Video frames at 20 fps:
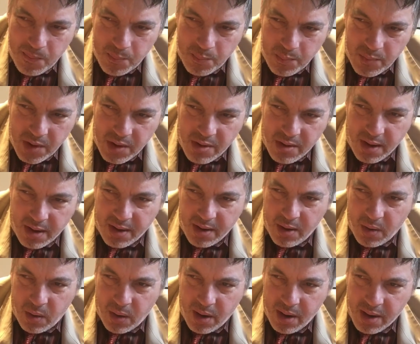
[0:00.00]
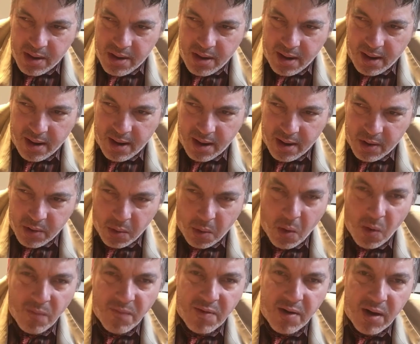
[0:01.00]
It's like a
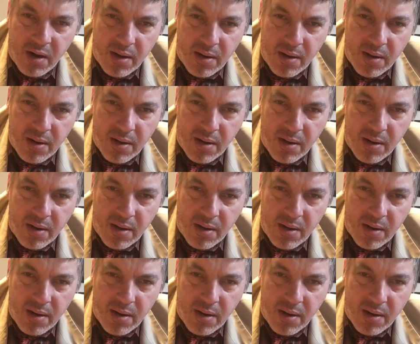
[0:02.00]
Grover.